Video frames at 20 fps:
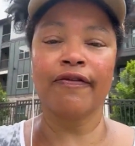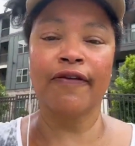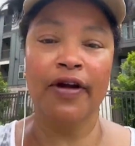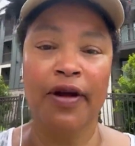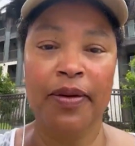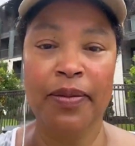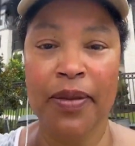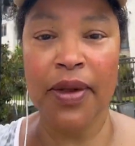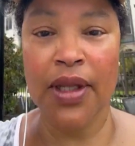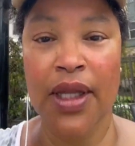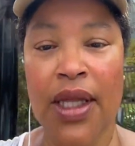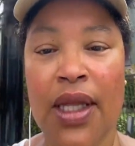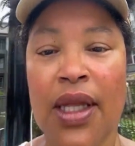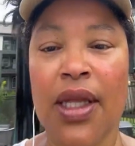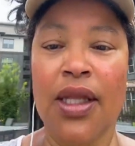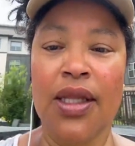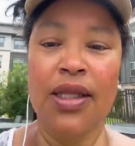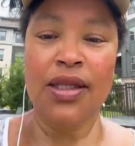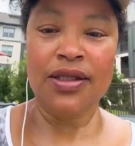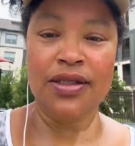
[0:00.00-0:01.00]
in from?
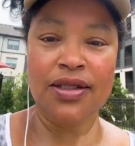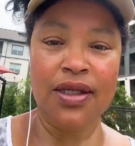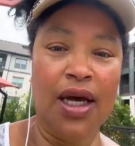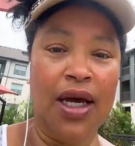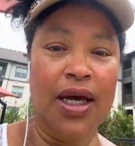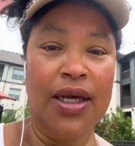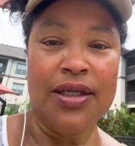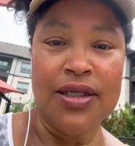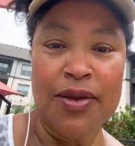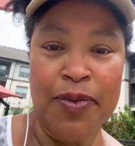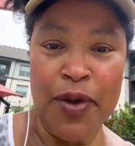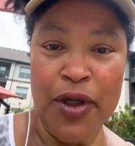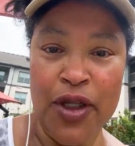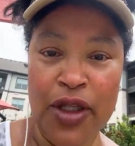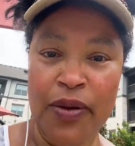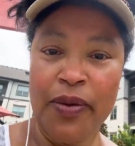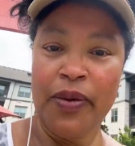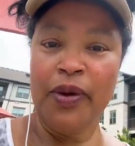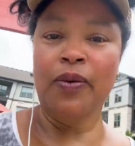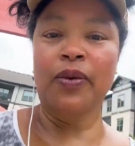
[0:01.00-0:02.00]
The sky is
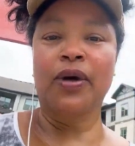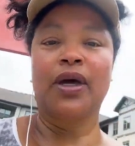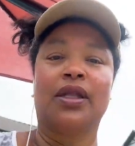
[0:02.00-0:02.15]
pillowy